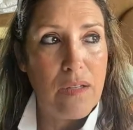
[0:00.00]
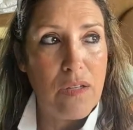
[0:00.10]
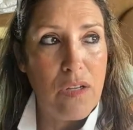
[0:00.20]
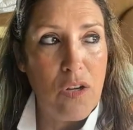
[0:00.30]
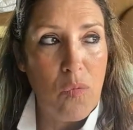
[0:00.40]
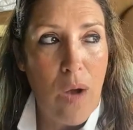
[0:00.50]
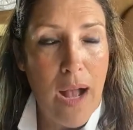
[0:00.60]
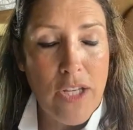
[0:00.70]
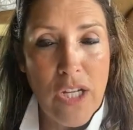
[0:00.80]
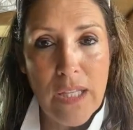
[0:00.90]
you're
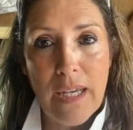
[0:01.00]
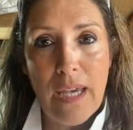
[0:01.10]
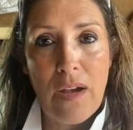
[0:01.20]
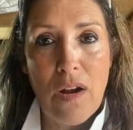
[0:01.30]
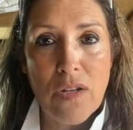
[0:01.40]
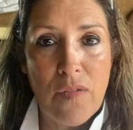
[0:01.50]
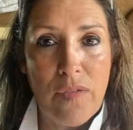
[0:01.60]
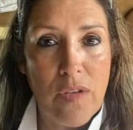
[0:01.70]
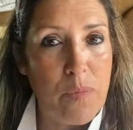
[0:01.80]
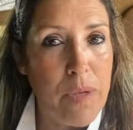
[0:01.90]
watching the character of
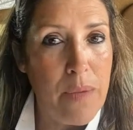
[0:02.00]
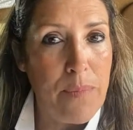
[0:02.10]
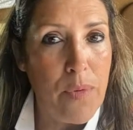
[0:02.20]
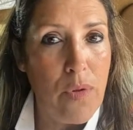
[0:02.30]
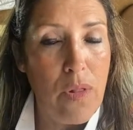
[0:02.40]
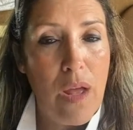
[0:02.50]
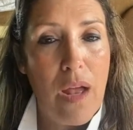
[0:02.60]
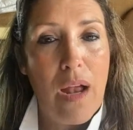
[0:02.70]
these people.